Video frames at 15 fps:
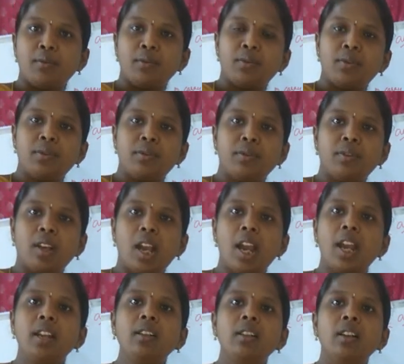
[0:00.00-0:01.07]
notes
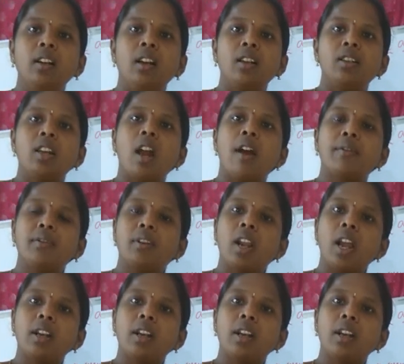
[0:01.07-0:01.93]
and you have